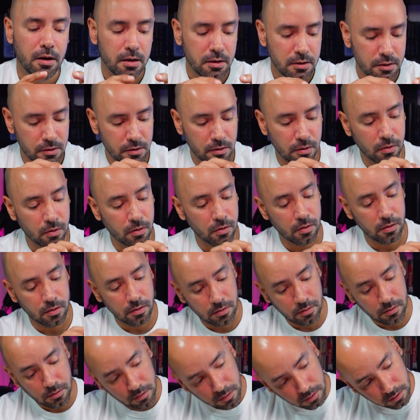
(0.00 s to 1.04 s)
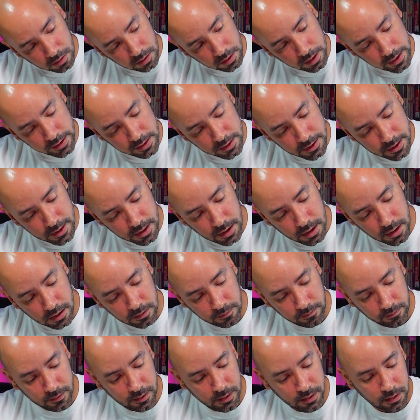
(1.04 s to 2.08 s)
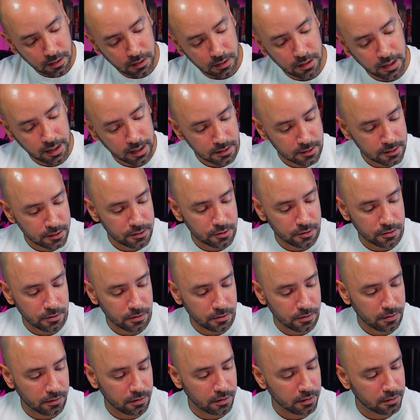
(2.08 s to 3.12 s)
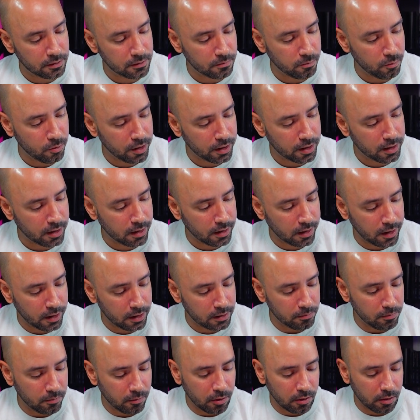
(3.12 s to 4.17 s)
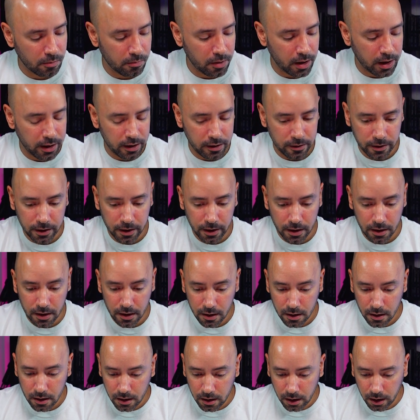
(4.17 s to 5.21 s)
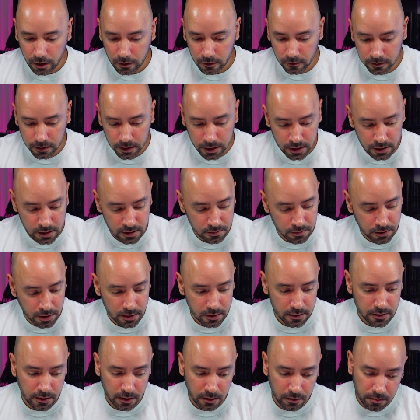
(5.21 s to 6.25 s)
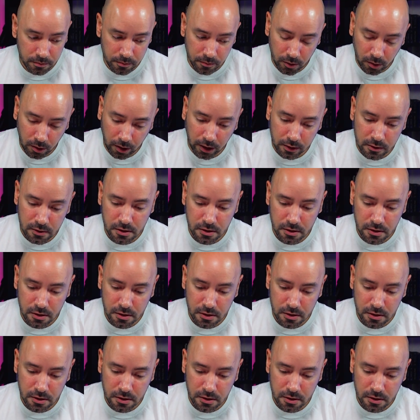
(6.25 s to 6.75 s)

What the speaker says: So let's see if that's true, if we can get more battery out of this, because we have